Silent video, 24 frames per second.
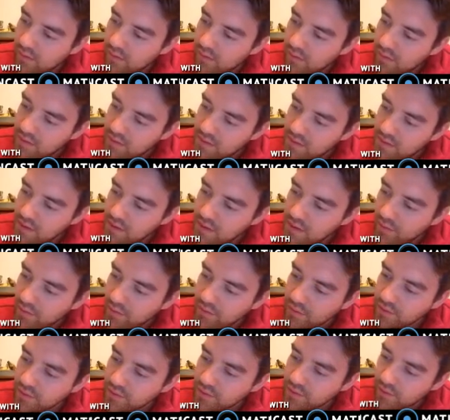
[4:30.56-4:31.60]
is
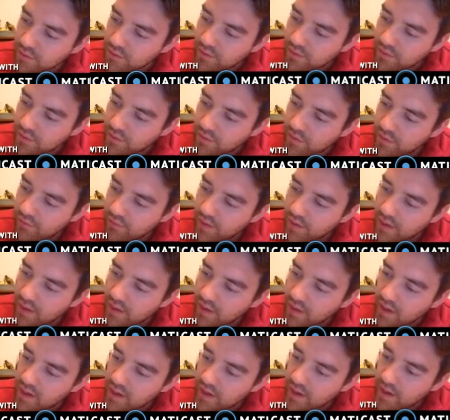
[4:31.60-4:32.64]
equal to
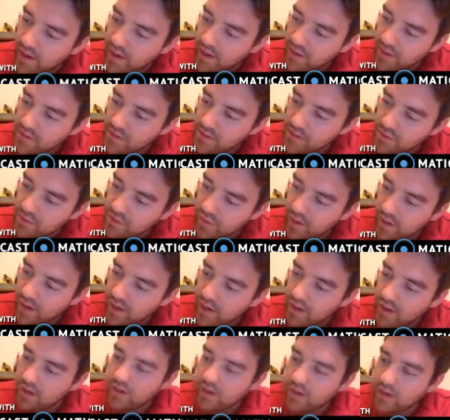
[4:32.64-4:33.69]
3x
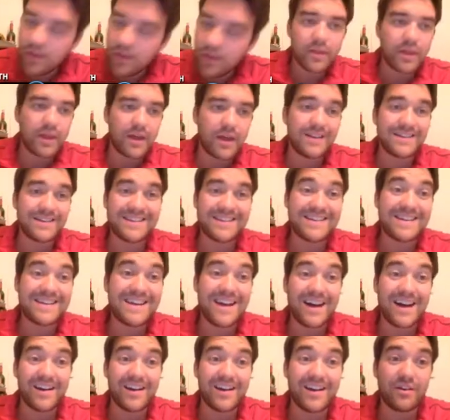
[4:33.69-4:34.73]
squared. That is
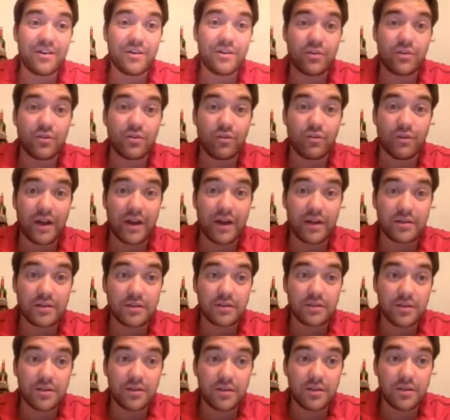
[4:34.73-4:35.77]
not
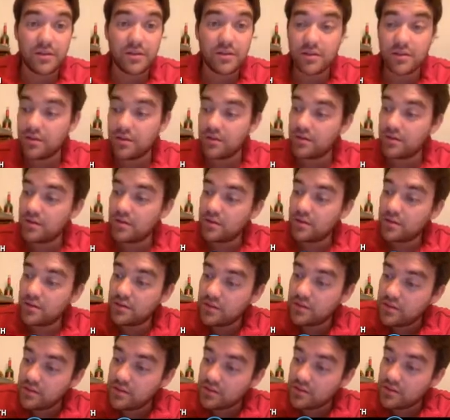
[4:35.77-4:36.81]
correct.
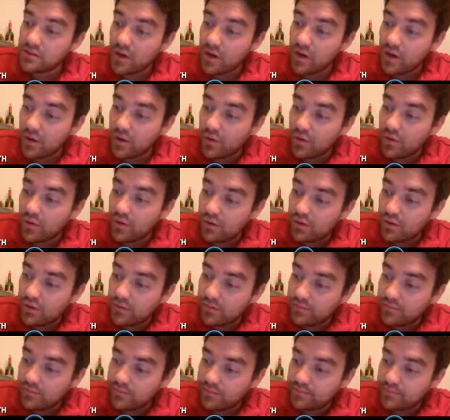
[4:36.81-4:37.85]
So
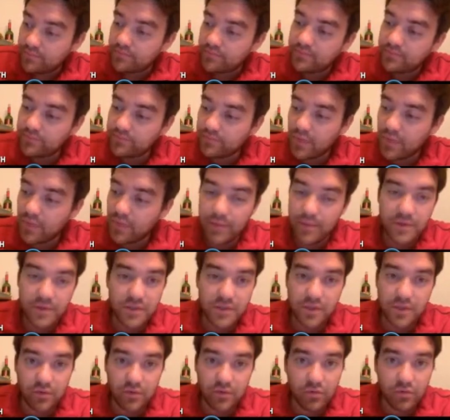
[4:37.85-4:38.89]
I'm just
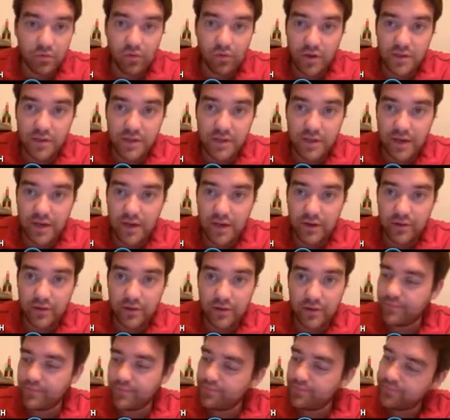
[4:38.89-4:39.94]
going to cross that
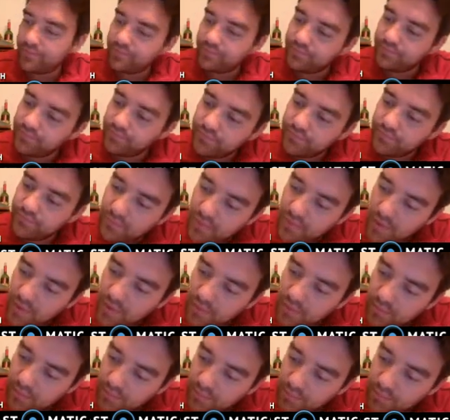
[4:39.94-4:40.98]
out.
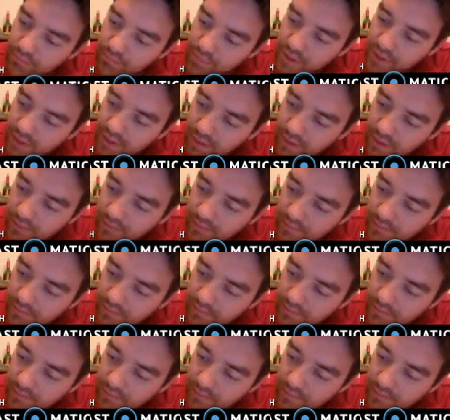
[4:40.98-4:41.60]
B,